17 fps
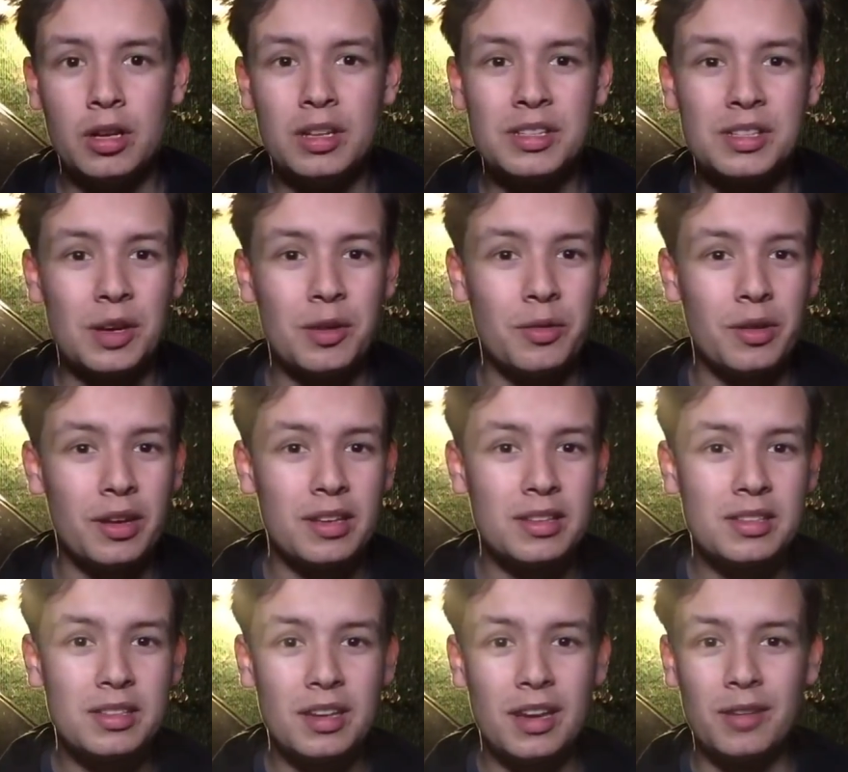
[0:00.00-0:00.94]
So
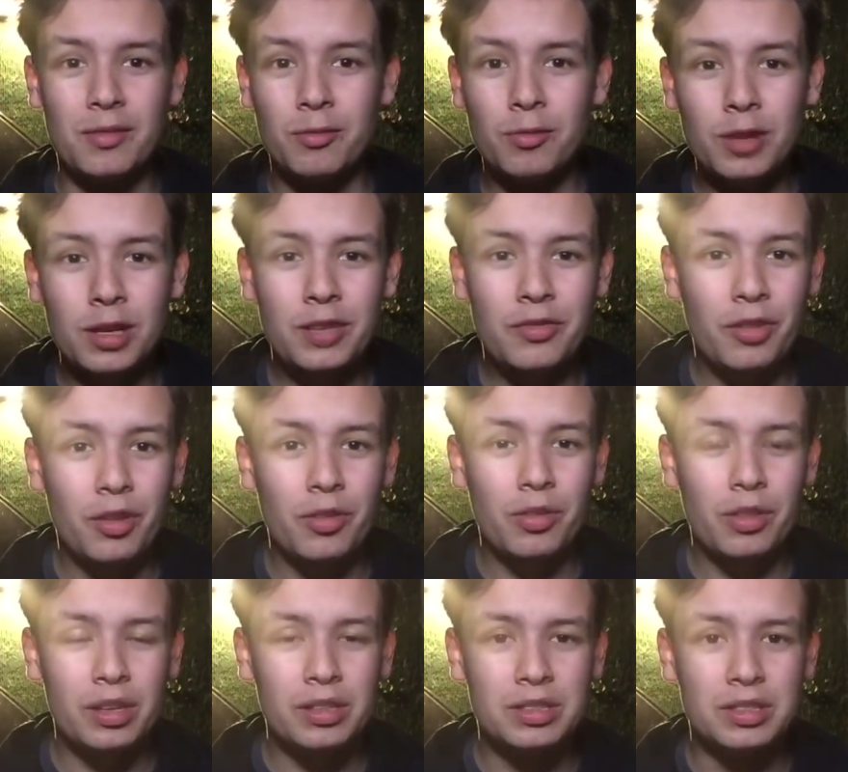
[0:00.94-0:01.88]
it's a really fun
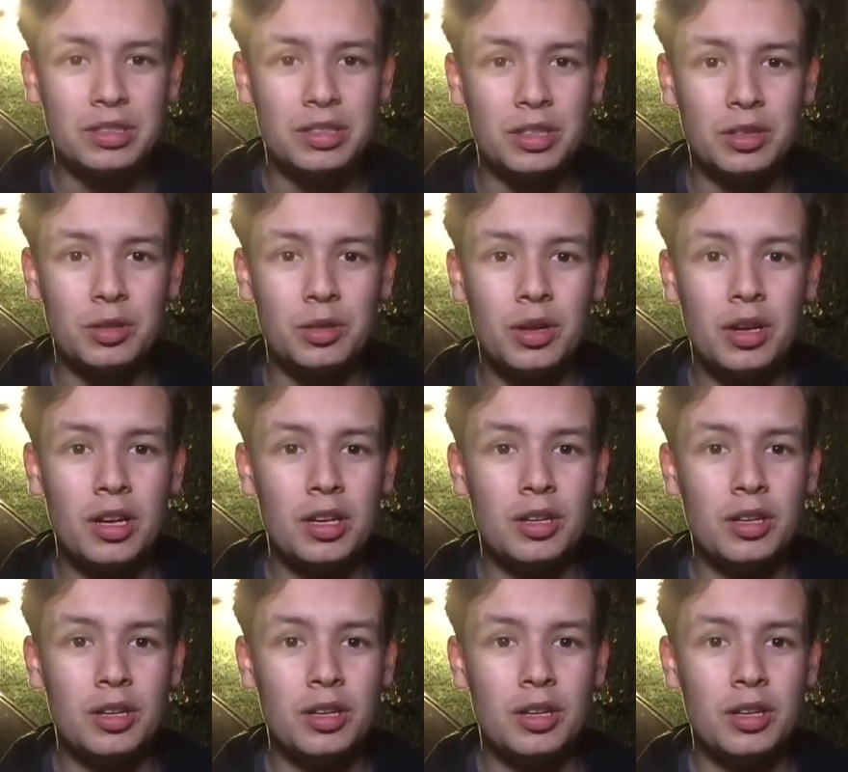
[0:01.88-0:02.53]
thing to do.